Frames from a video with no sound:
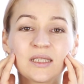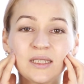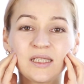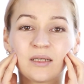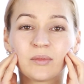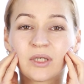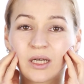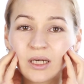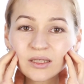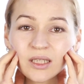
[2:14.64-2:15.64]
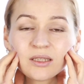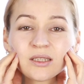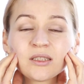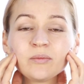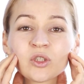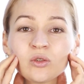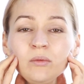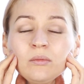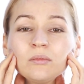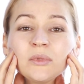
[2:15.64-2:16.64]
After that, with an
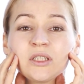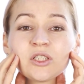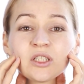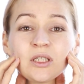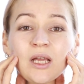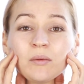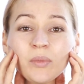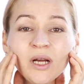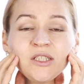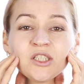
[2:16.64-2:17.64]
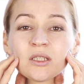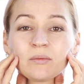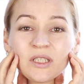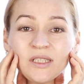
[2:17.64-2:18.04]
open mouth, massage the muscle with your